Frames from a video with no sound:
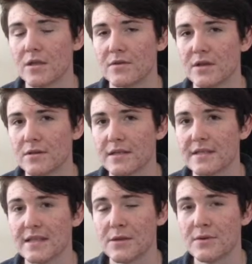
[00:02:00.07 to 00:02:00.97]
The result
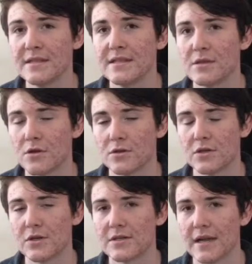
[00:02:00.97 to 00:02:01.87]
is liquid silicon
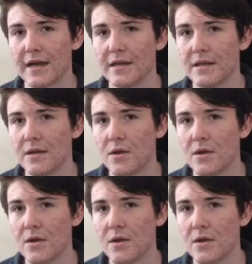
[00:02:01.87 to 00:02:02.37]
dioxide,